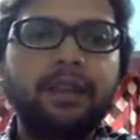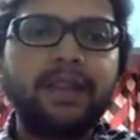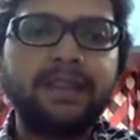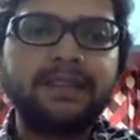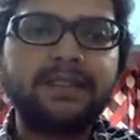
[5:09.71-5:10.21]

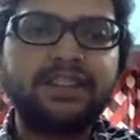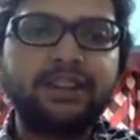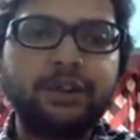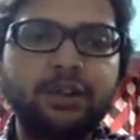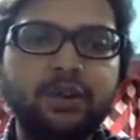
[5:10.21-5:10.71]
Hence,
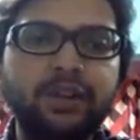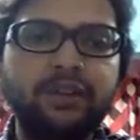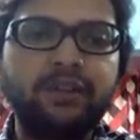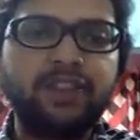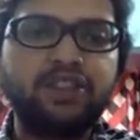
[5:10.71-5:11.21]
due to
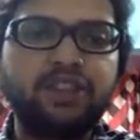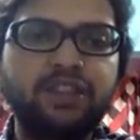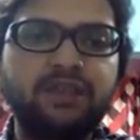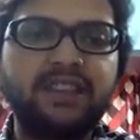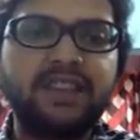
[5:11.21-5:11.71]

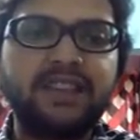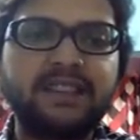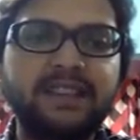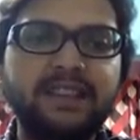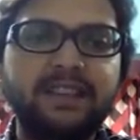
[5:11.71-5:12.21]
invention which
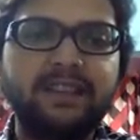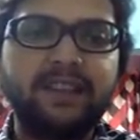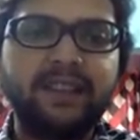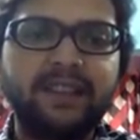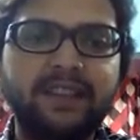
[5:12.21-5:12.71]
has
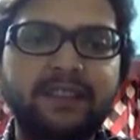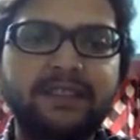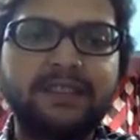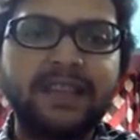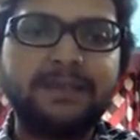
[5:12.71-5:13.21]
inventive
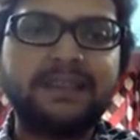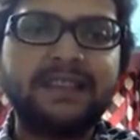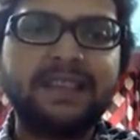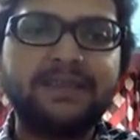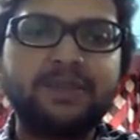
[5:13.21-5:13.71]
steps
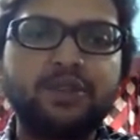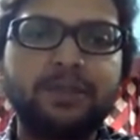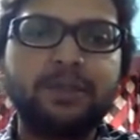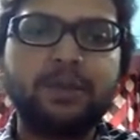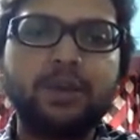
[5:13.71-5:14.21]
helps to
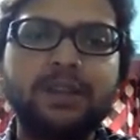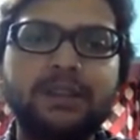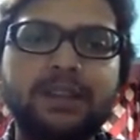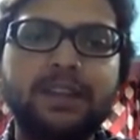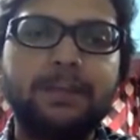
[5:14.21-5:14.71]
improve a
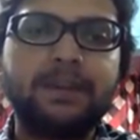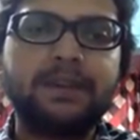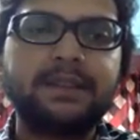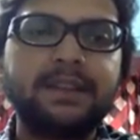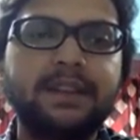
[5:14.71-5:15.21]
skilled
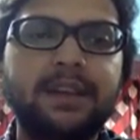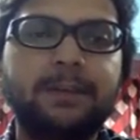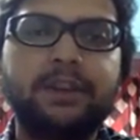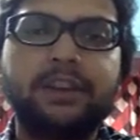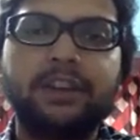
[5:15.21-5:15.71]
person in a
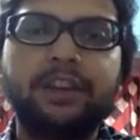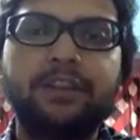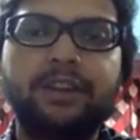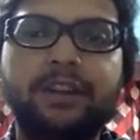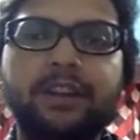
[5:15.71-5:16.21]
particular field.